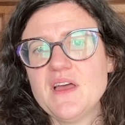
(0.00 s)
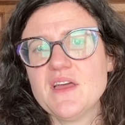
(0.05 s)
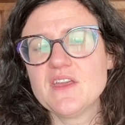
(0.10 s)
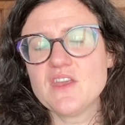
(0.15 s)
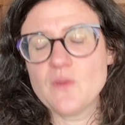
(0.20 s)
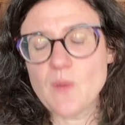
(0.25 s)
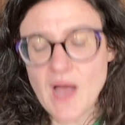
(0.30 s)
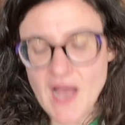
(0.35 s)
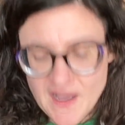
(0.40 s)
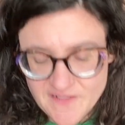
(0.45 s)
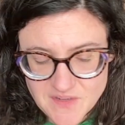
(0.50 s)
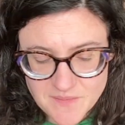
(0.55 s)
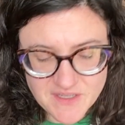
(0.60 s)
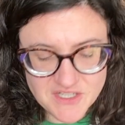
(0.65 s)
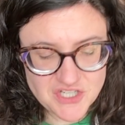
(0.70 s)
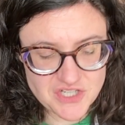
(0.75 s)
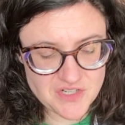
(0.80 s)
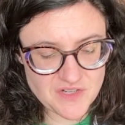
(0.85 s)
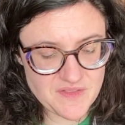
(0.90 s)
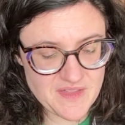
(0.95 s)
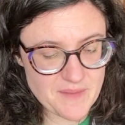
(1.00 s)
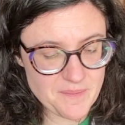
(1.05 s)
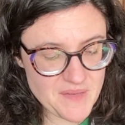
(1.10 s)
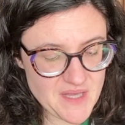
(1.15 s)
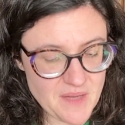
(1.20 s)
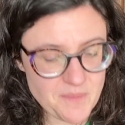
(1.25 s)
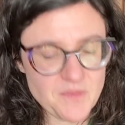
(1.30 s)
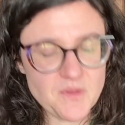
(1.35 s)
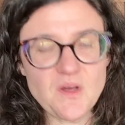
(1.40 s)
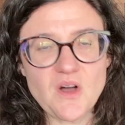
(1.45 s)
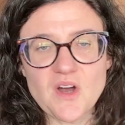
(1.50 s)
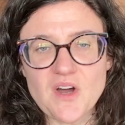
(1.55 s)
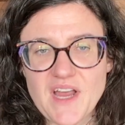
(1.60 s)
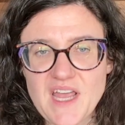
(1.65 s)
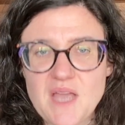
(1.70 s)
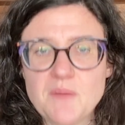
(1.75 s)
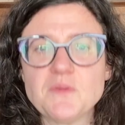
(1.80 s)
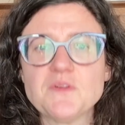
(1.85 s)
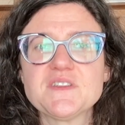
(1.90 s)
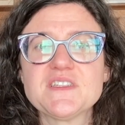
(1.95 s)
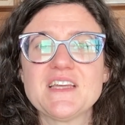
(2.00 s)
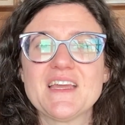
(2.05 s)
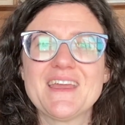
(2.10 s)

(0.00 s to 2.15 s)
you have to make sure that people are able to